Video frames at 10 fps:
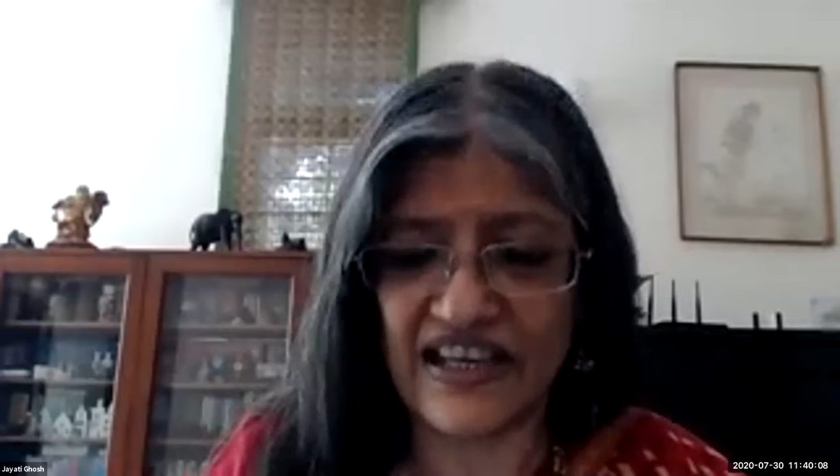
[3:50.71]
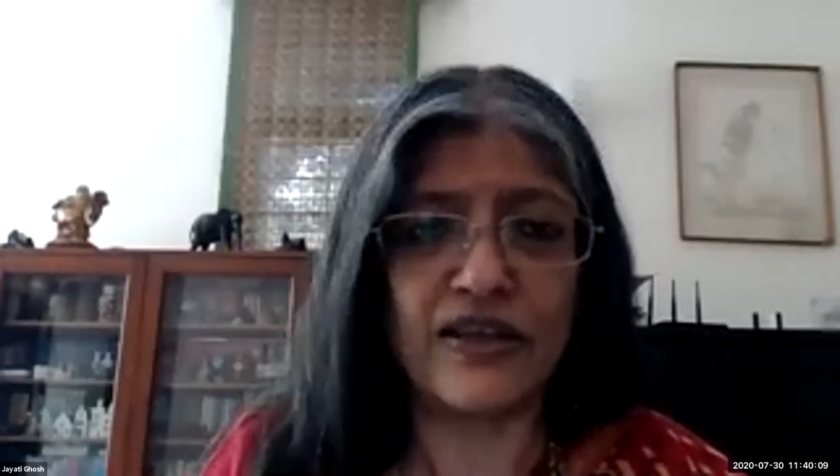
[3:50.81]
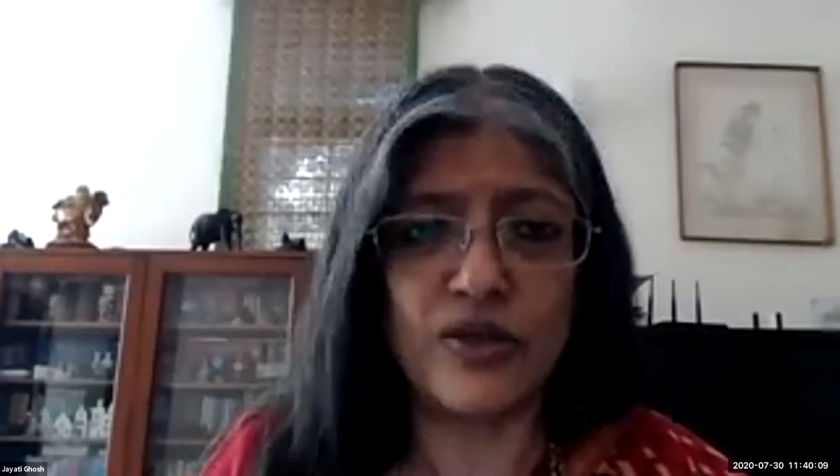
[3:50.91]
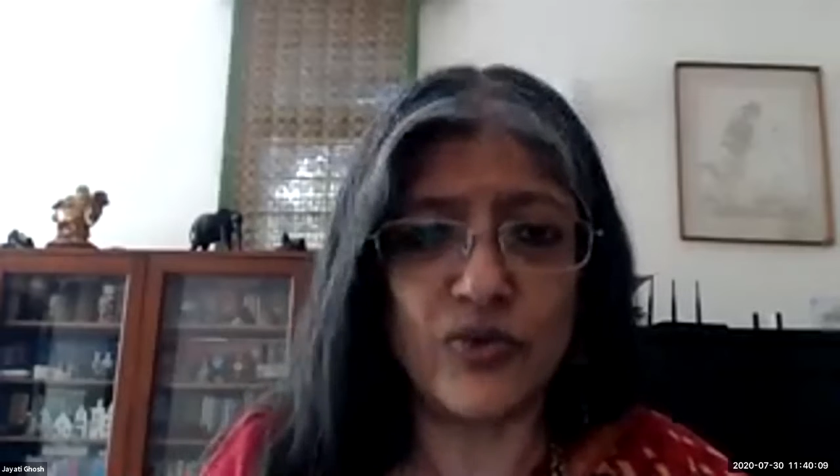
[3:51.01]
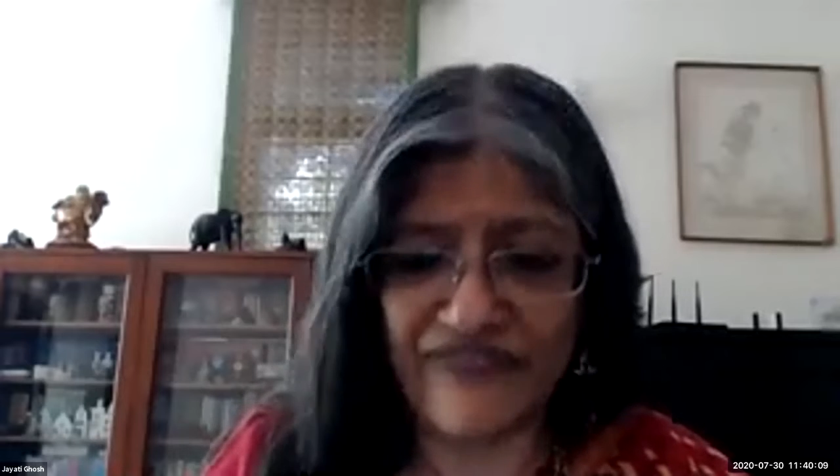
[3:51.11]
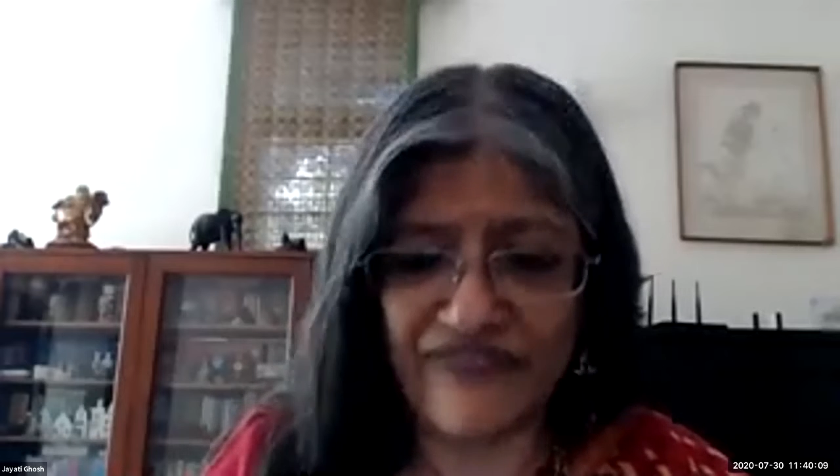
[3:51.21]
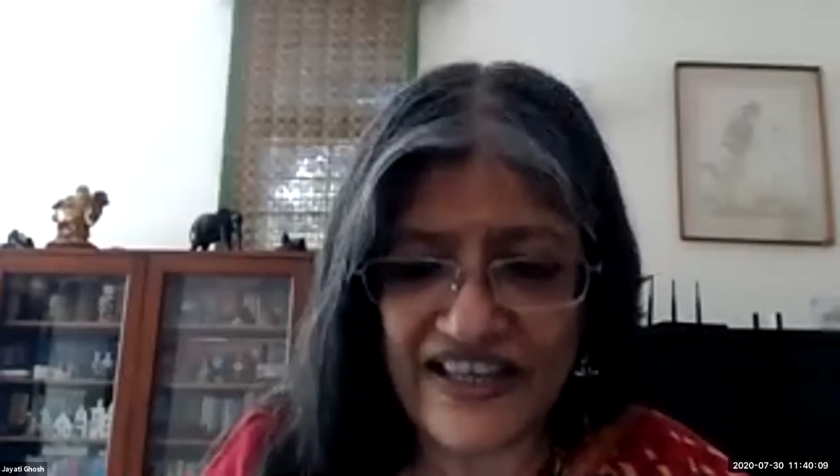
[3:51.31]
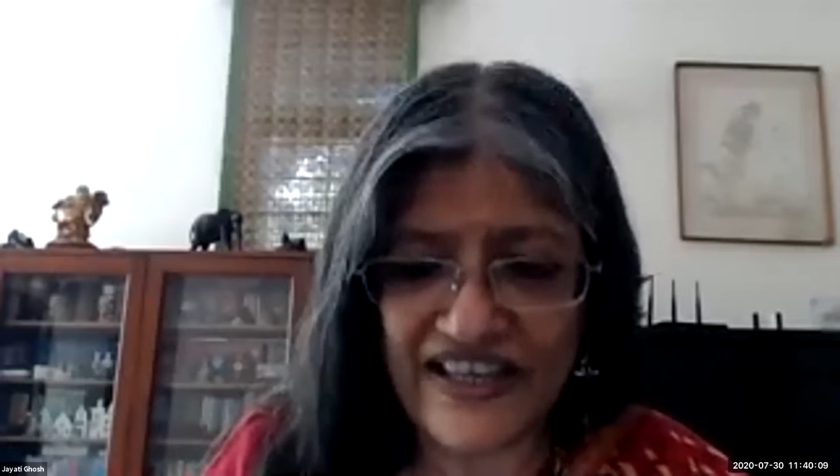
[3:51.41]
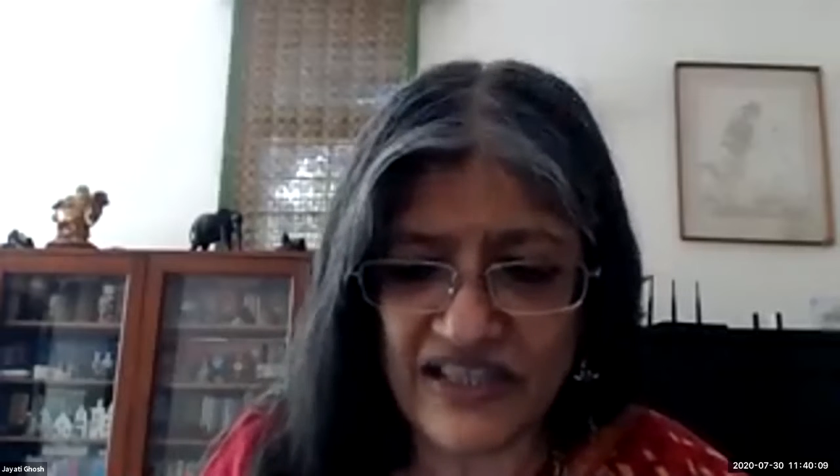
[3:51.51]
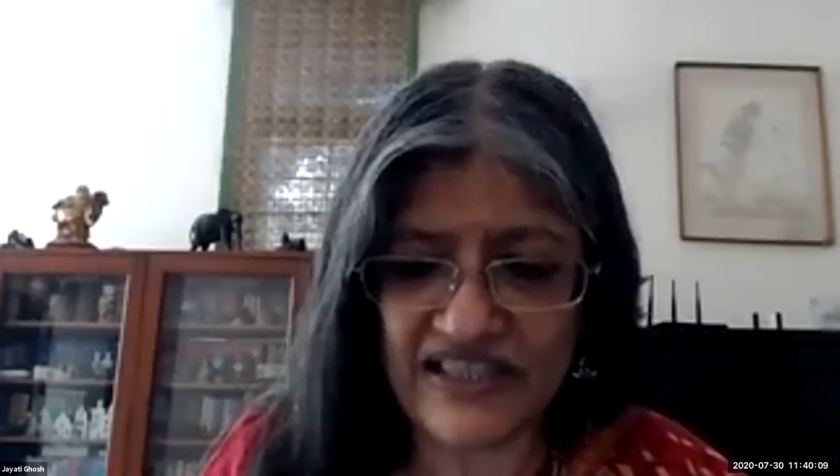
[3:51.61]
new
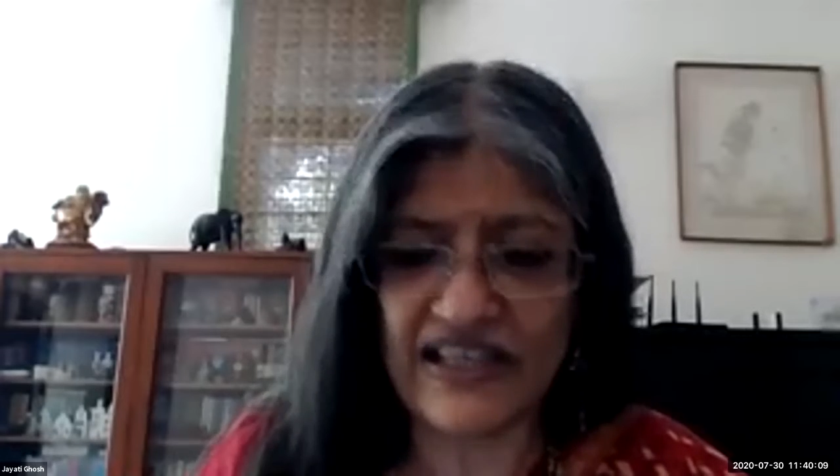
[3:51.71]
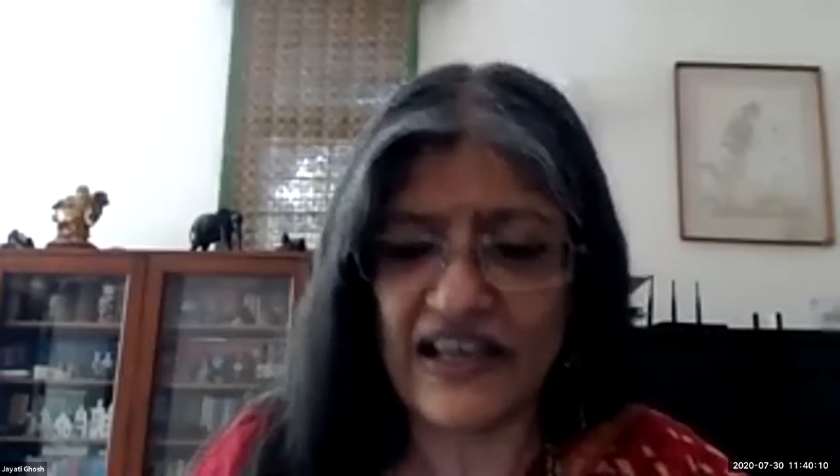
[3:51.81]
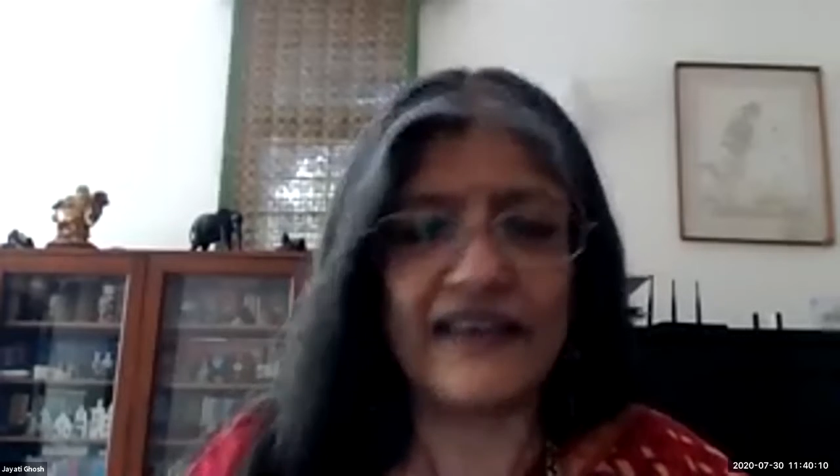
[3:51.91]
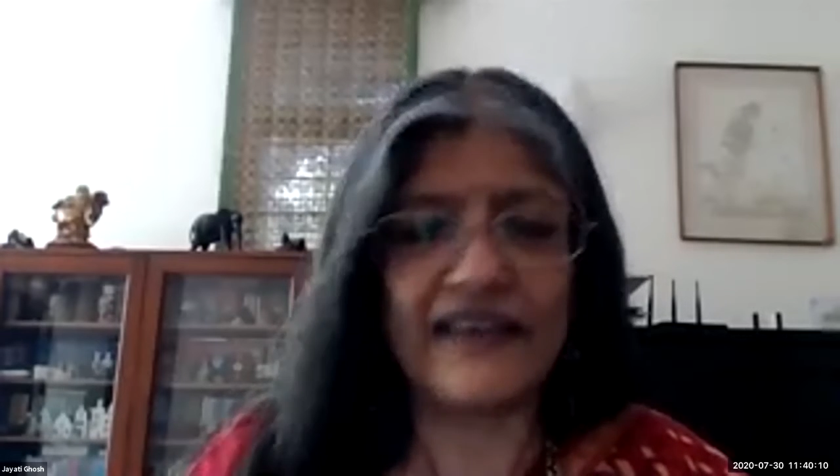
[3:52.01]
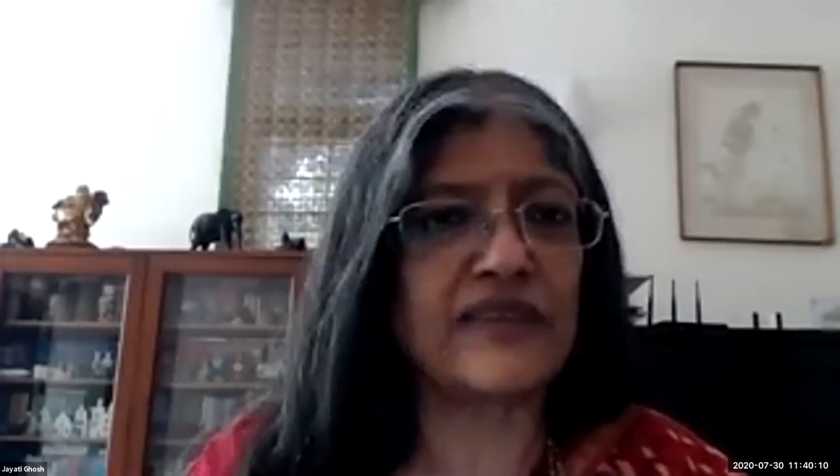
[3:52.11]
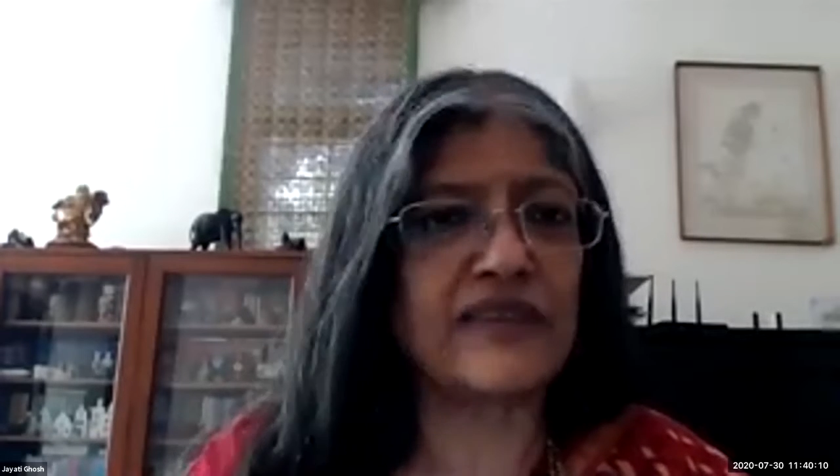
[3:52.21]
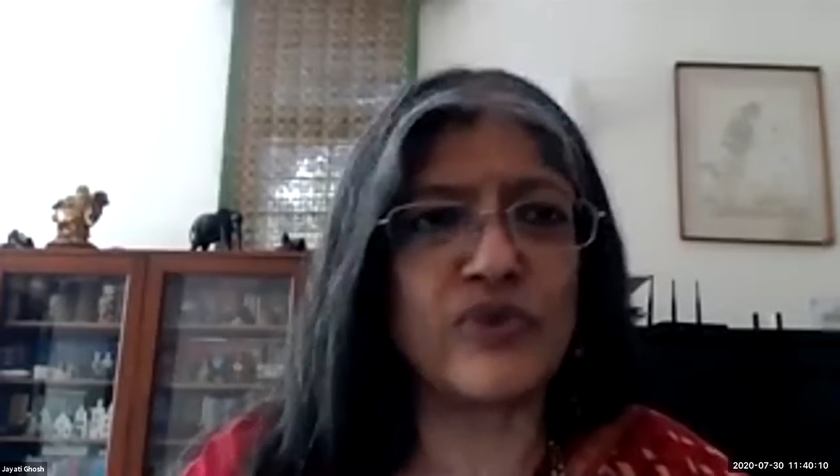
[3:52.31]
investments that